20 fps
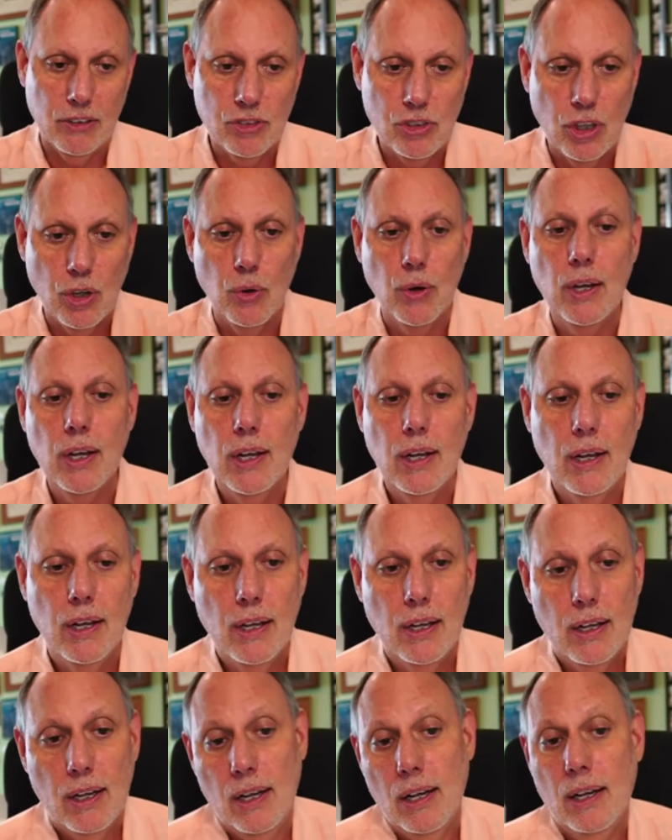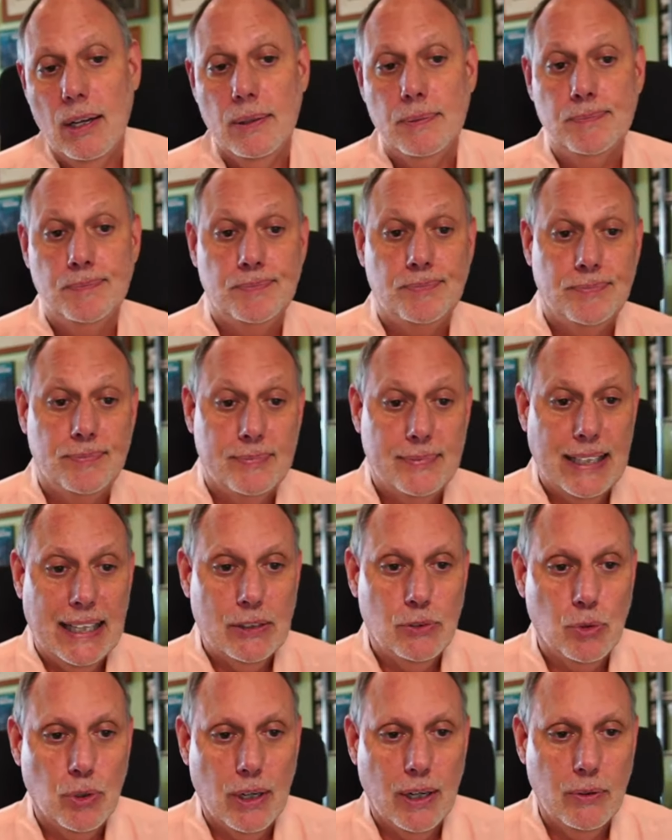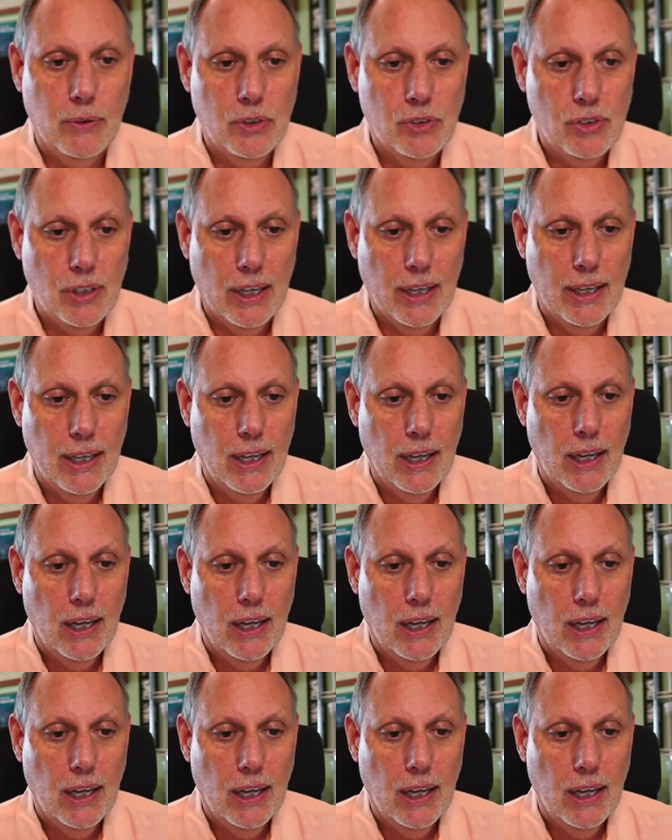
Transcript: So uh, that's what I would say.